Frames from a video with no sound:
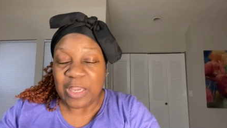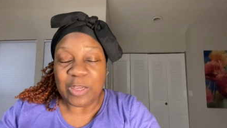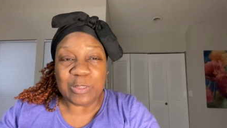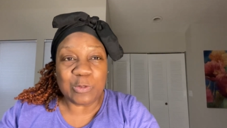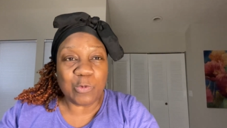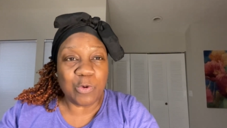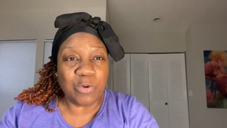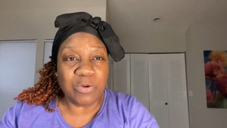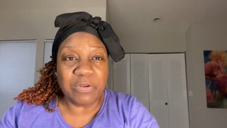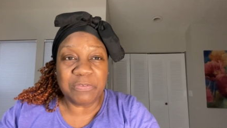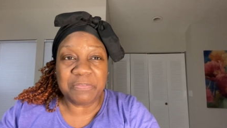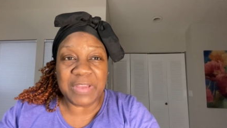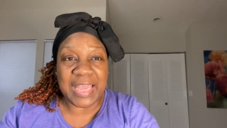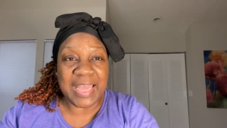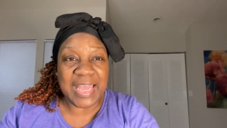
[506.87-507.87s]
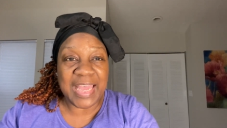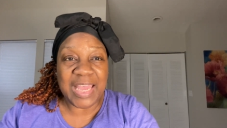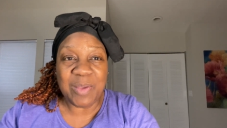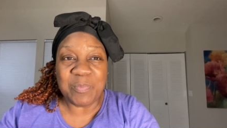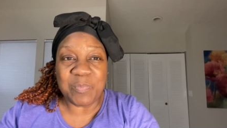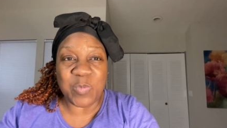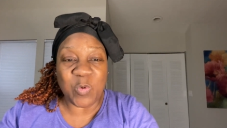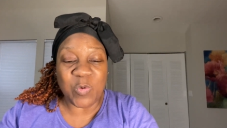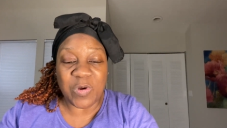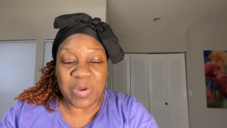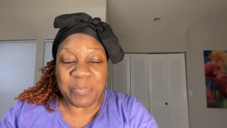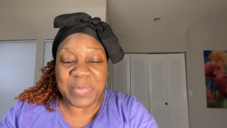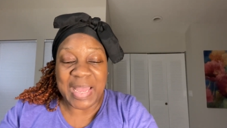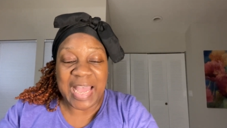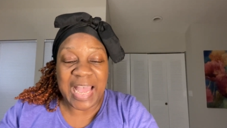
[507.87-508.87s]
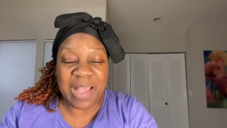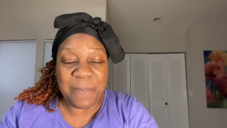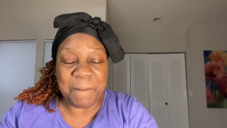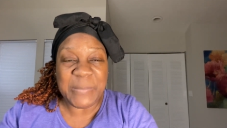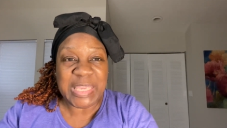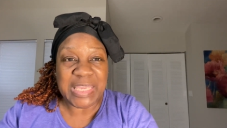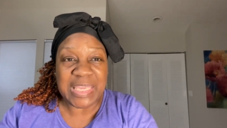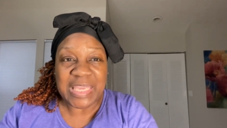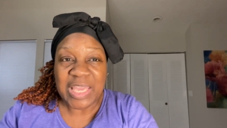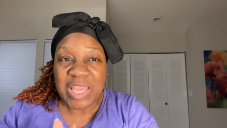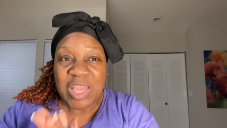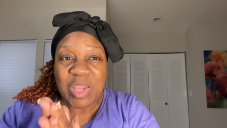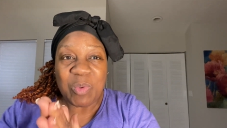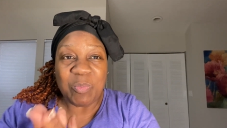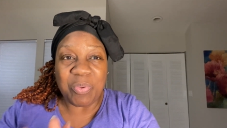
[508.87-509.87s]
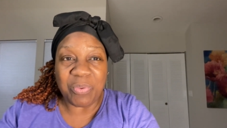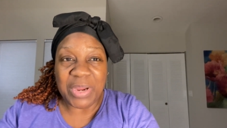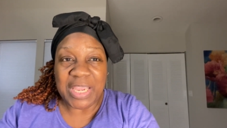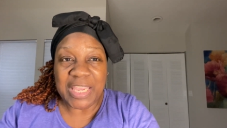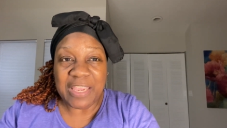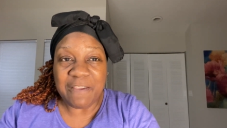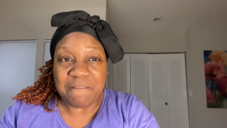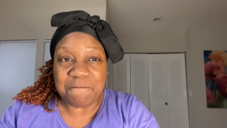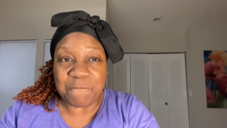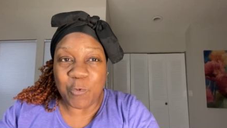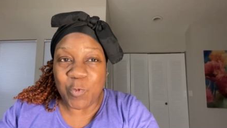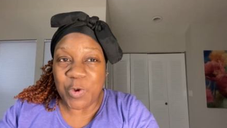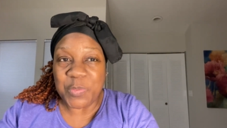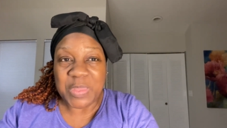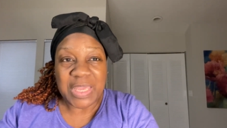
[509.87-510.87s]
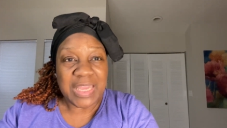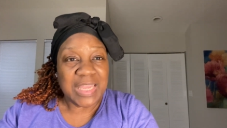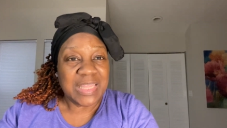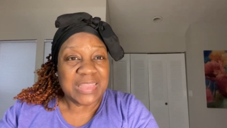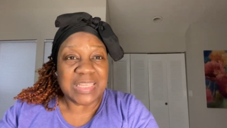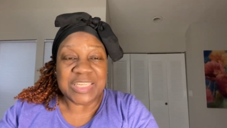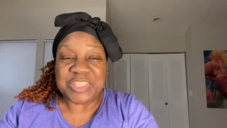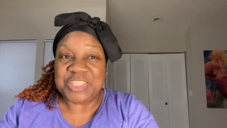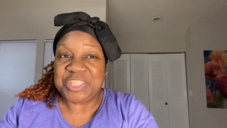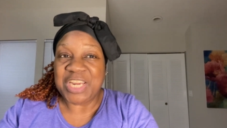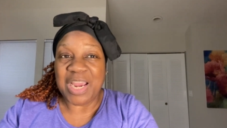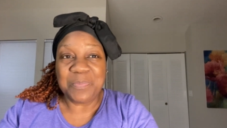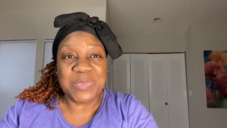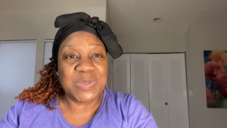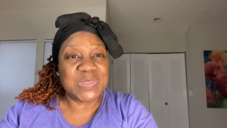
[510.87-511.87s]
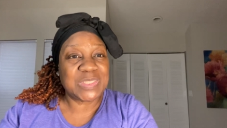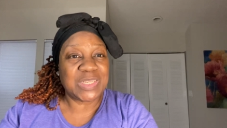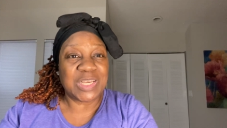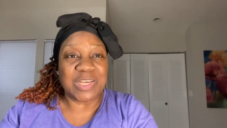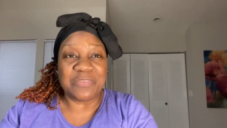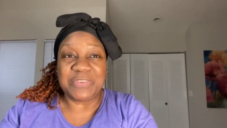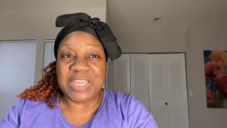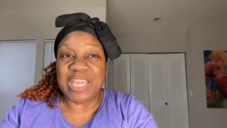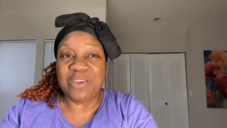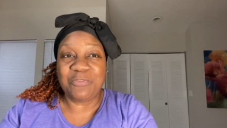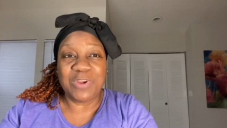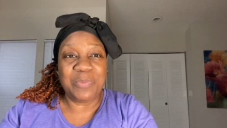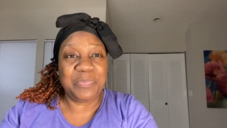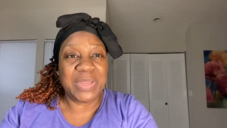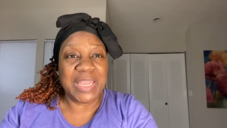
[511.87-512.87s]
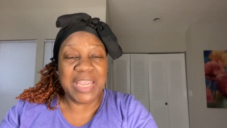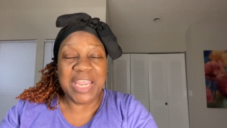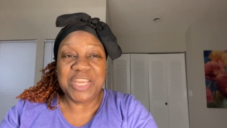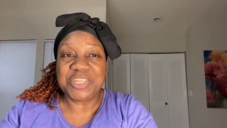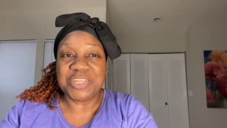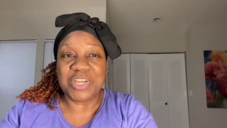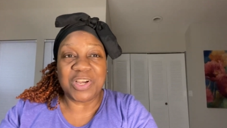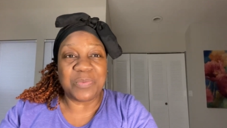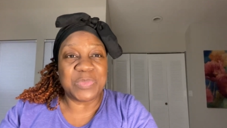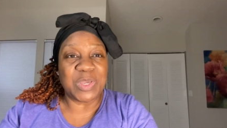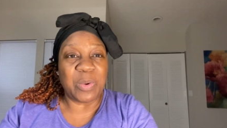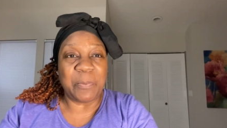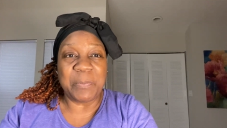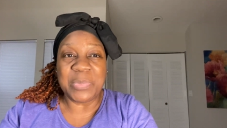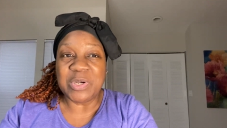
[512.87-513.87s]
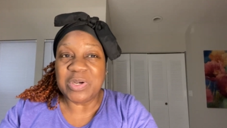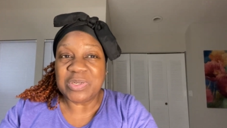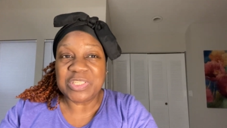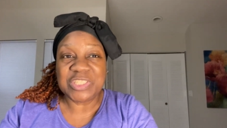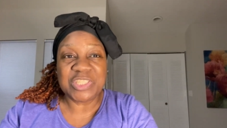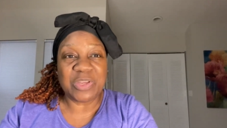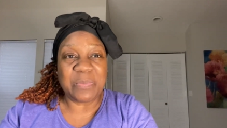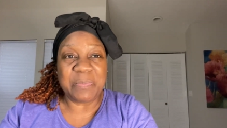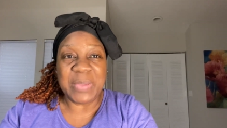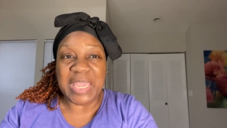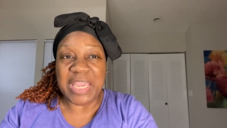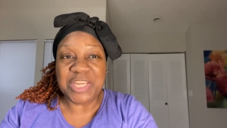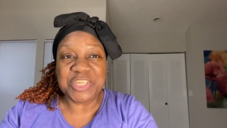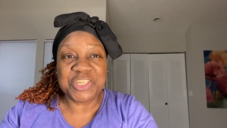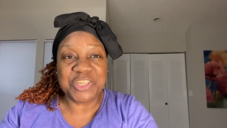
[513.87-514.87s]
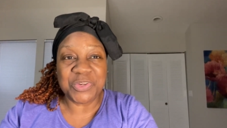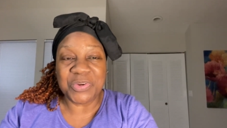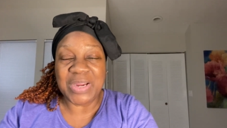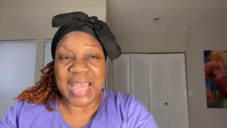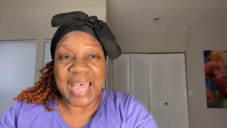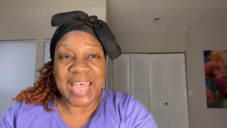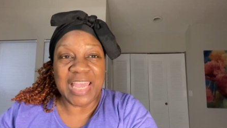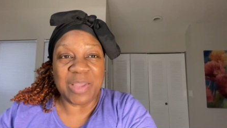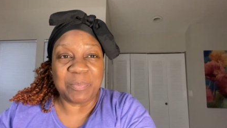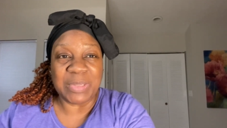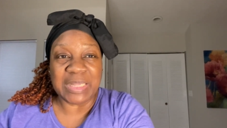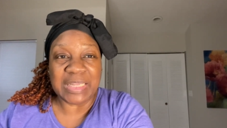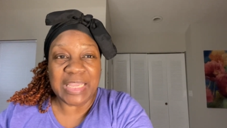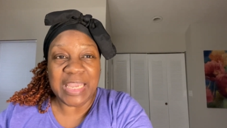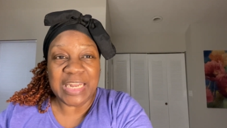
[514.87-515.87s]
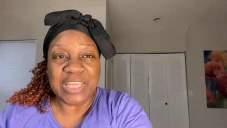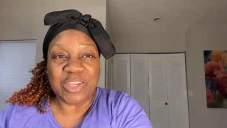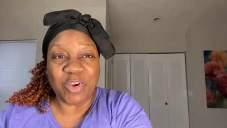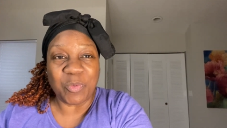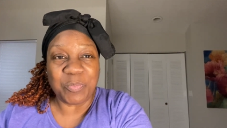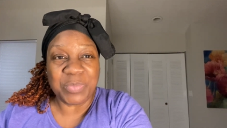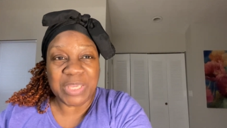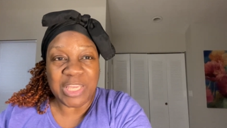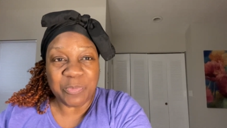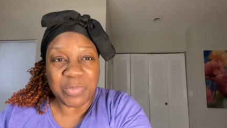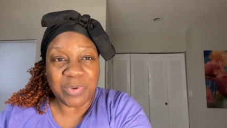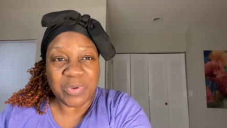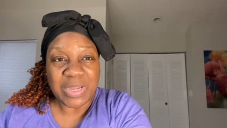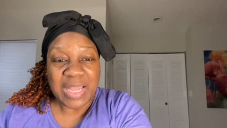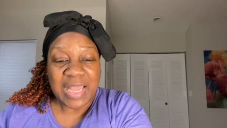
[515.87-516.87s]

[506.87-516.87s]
glorified for, by me, bringing forth the chapters of every page of the book to make sure I am leading your people